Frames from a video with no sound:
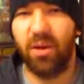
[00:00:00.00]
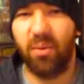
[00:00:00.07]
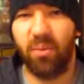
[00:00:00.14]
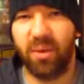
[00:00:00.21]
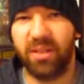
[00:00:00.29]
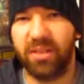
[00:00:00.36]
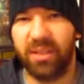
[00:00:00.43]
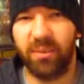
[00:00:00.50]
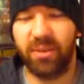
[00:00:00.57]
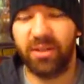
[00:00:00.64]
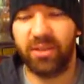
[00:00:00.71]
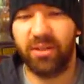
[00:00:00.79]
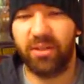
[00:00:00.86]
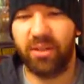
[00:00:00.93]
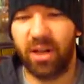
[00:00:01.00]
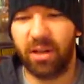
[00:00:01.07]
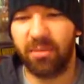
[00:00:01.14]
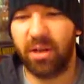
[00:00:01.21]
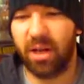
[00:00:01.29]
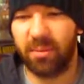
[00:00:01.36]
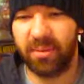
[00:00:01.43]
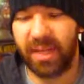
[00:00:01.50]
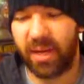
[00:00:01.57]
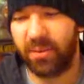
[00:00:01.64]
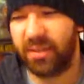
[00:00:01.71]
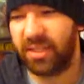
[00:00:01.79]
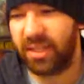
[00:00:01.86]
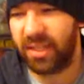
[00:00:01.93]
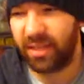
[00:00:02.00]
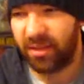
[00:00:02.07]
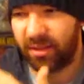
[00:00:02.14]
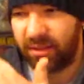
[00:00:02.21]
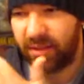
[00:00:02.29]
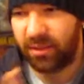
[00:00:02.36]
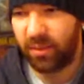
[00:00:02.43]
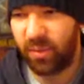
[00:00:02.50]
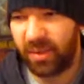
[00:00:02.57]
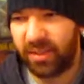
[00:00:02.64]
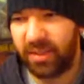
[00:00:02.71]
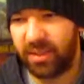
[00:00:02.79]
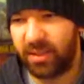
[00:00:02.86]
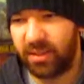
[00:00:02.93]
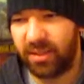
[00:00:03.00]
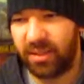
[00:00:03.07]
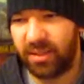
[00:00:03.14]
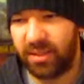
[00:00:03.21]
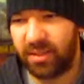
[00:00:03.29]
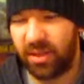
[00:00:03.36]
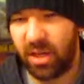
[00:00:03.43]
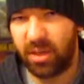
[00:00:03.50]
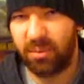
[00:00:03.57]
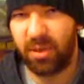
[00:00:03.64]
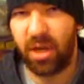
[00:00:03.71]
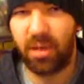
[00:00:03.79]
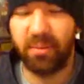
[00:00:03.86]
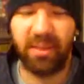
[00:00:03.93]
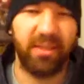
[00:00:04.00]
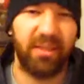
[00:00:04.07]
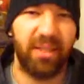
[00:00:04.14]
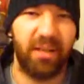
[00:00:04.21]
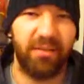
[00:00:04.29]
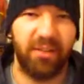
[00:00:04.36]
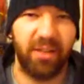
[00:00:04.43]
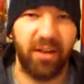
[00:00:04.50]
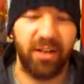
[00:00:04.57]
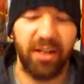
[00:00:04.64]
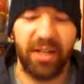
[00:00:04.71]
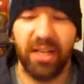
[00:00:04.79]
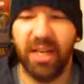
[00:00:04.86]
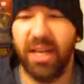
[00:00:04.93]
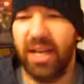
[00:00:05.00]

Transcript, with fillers: was the original Hobgoblin that was killed when this this Hobgoblin stuff started.